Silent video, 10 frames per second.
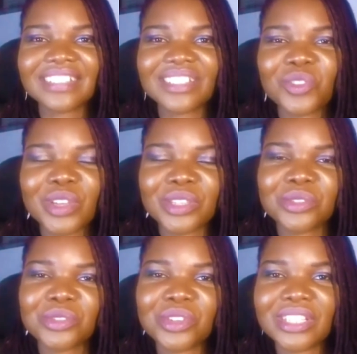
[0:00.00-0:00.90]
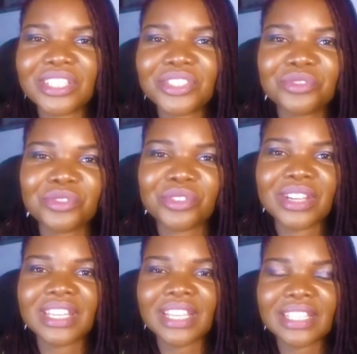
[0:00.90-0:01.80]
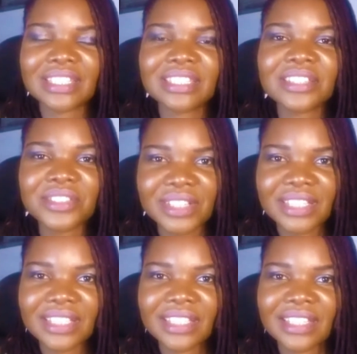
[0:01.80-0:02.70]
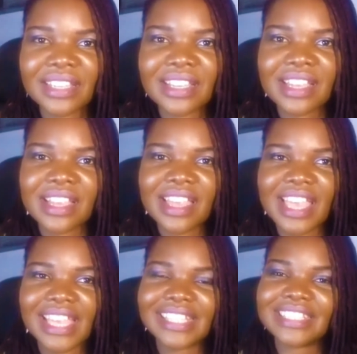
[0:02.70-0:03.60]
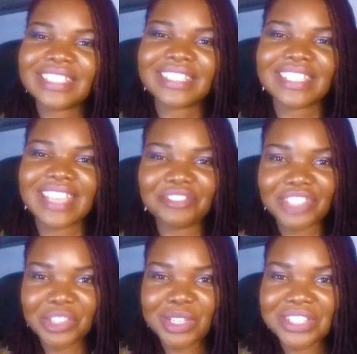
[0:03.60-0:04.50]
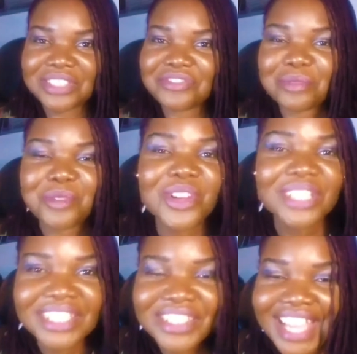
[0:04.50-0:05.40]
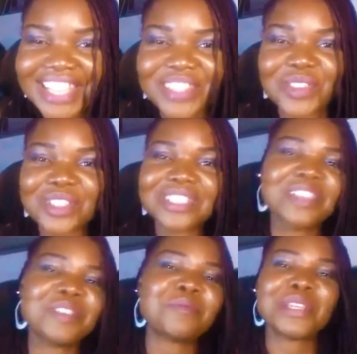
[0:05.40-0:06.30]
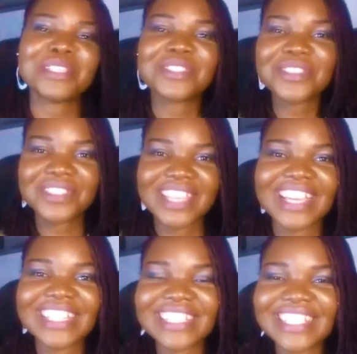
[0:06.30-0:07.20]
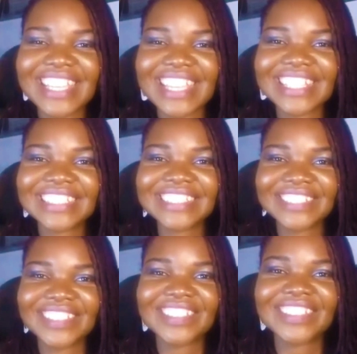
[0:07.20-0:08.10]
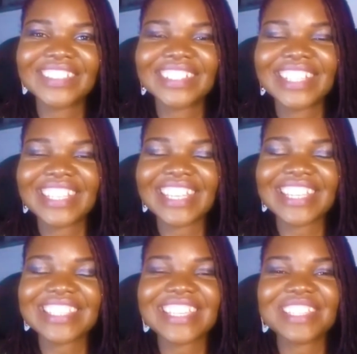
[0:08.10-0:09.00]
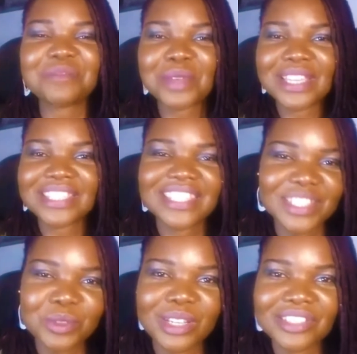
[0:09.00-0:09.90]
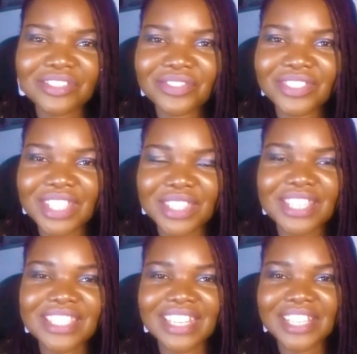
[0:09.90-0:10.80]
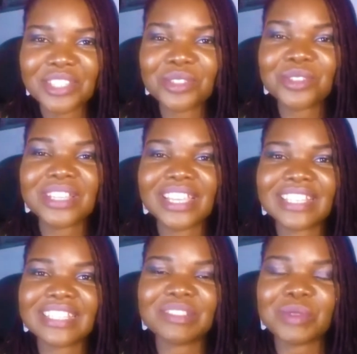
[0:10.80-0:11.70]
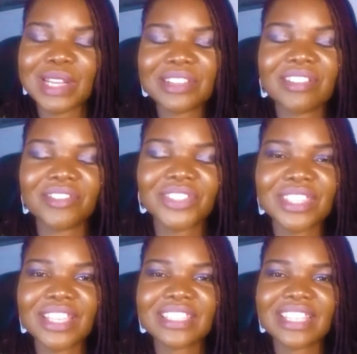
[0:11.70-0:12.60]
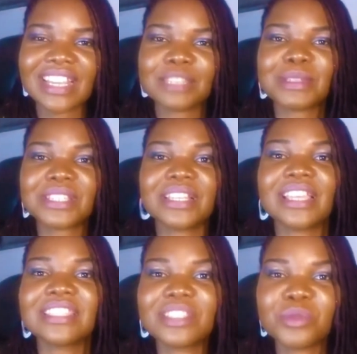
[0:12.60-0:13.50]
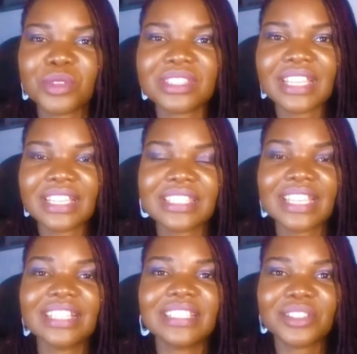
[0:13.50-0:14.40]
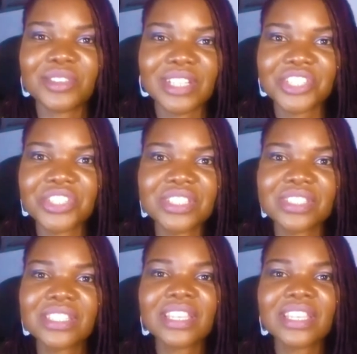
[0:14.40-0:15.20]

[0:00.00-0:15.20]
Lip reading: going to college for an art degree. And after graduating from college, I did not pursue that. And, you know, like I said, painting is one of the things that I do. And one of the things that I specialized in was textile decoration.